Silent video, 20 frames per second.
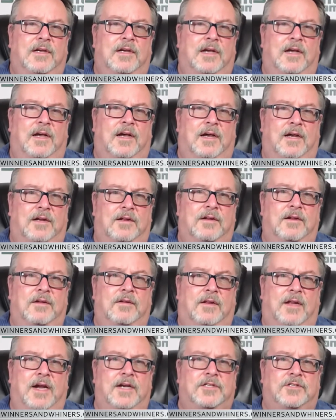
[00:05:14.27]
uh,
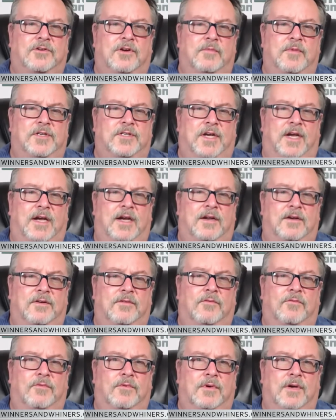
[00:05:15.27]
line of scrimmage and
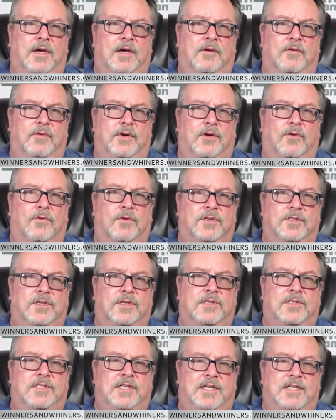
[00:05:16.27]
uh, records
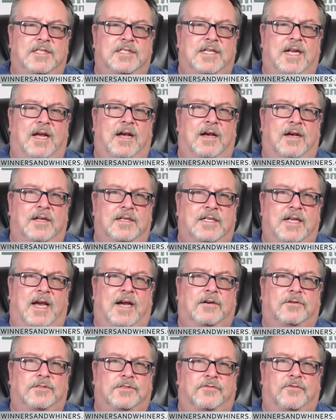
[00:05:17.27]
t- uh,
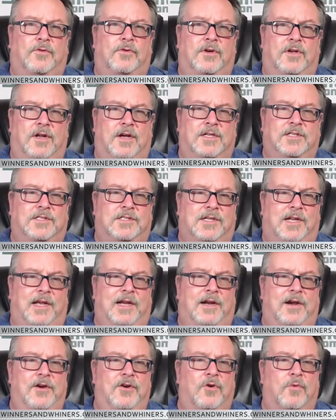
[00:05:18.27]
tackles for losses
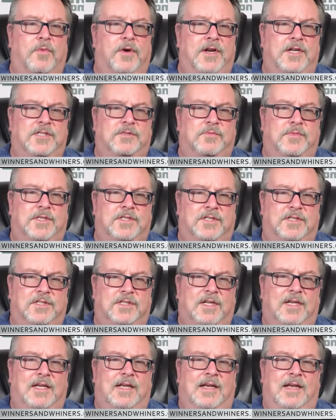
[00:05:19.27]
like nobody's
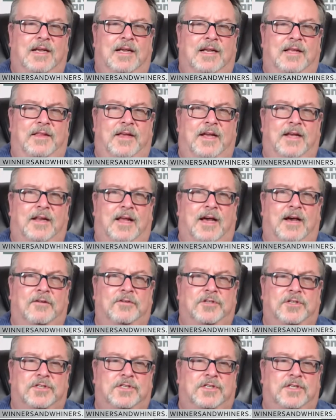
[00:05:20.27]
business. They allow
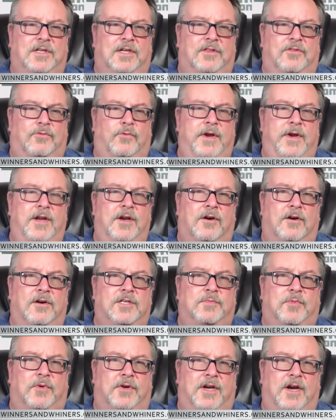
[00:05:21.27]
just three
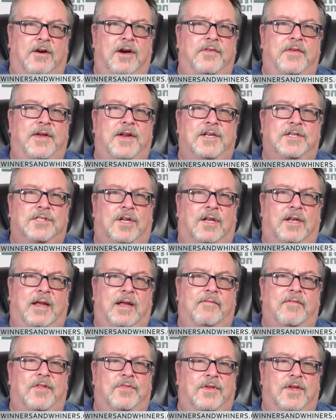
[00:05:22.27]
yards per carry. That is
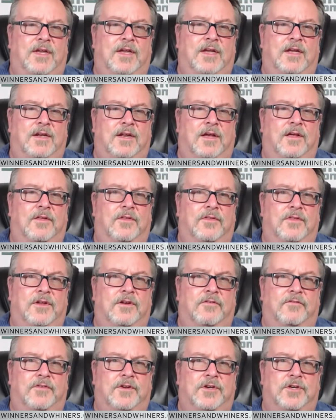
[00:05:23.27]
11th in the
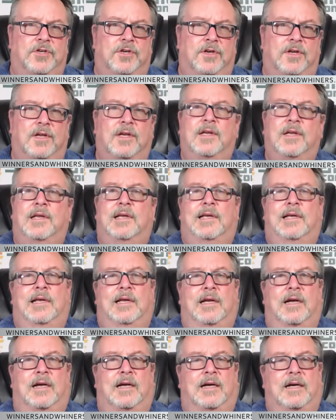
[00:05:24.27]
division.
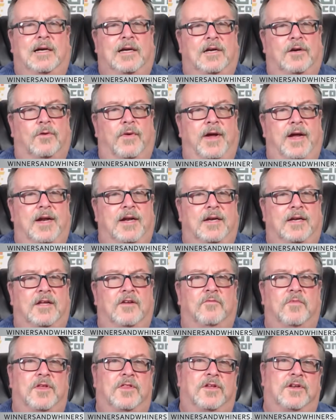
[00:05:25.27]
go ahead and
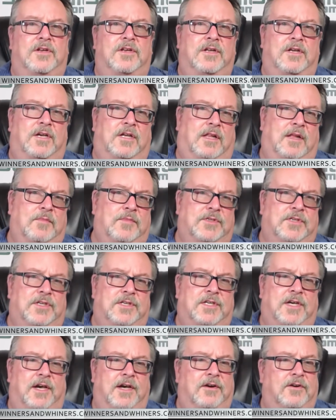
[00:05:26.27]
give me the
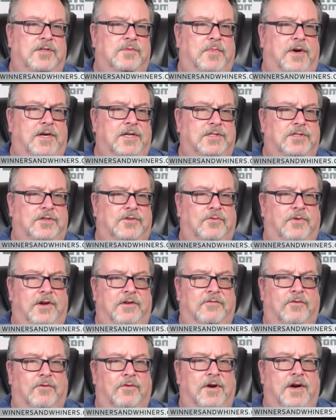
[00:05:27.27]
Clemson Tigers minus the
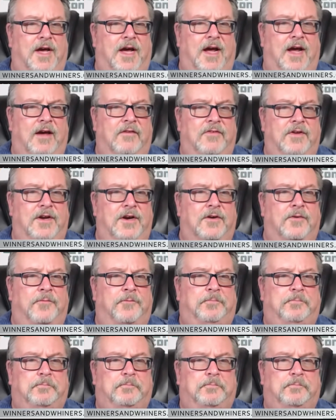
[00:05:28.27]
24 and a half here.